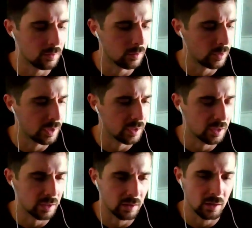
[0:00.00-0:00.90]
We had
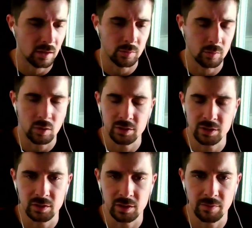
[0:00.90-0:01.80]
connected a lot with
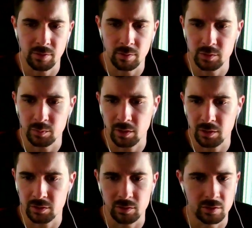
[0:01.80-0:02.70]
Washington State Farmers Market
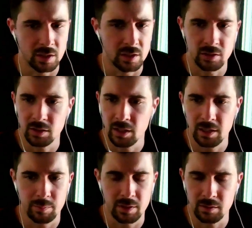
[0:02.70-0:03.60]
Association. They
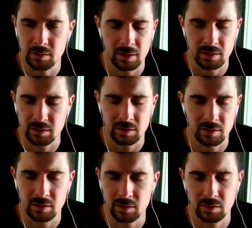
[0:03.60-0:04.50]
had been in
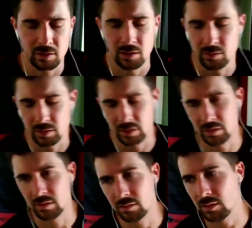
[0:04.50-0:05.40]
existence,
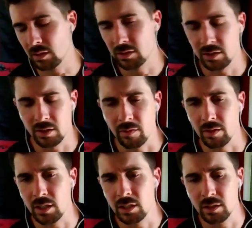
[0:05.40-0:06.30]
since, gosh, the
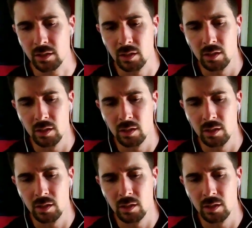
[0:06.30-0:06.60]
70s.